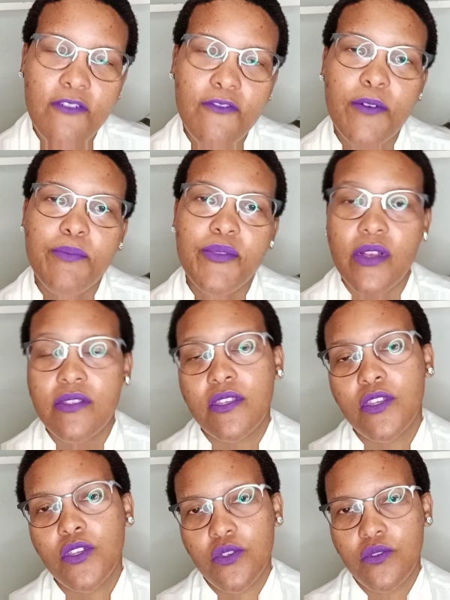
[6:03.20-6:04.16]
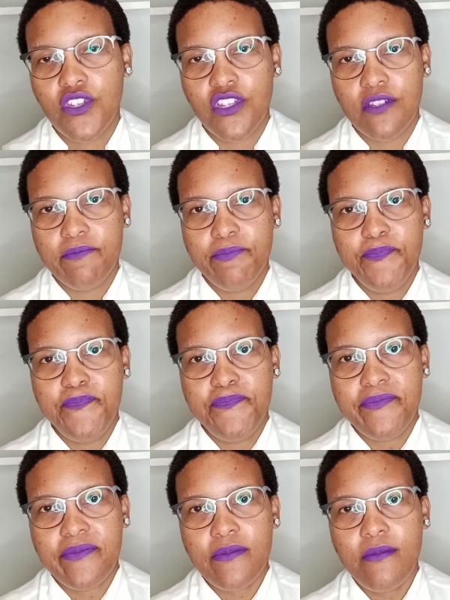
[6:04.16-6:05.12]
for prosecution.
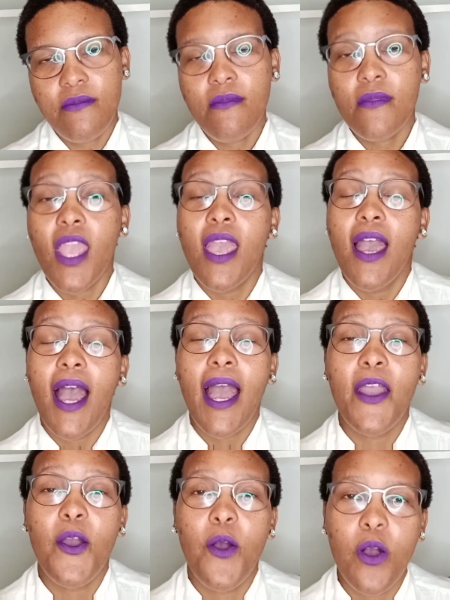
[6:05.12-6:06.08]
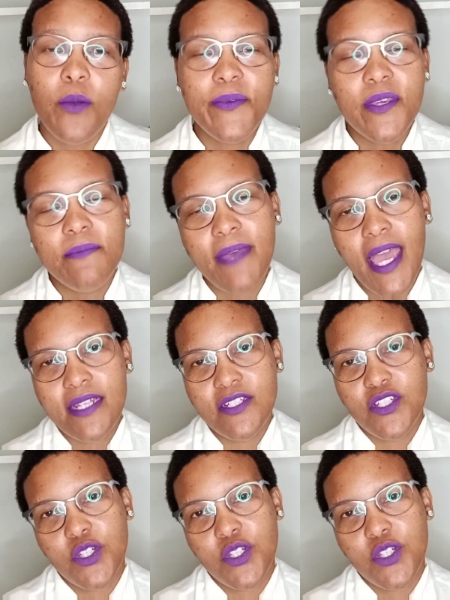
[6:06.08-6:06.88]
I hope you managed